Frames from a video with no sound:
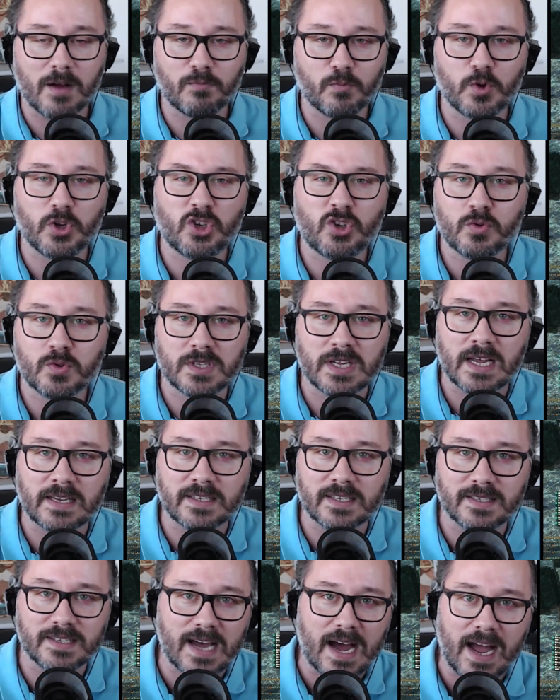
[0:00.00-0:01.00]
choose
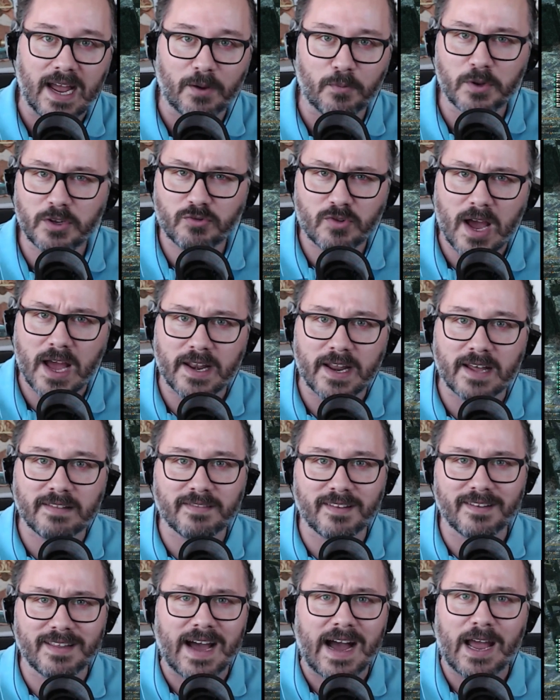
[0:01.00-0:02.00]
not to die. We try
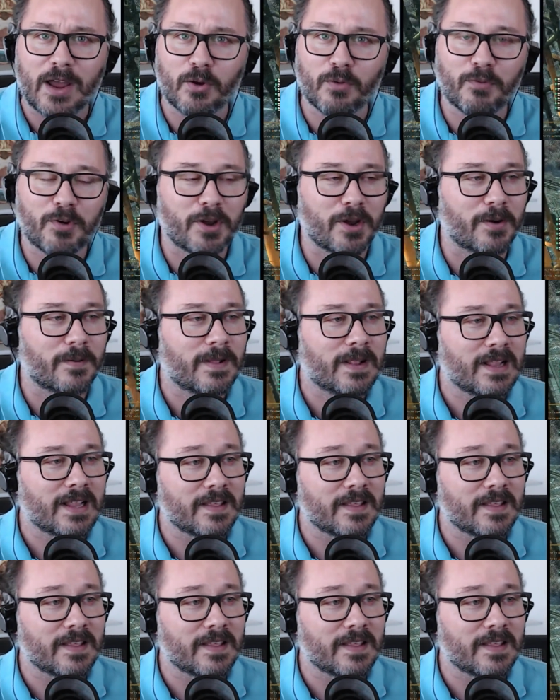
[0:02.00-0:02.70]
not to die over here.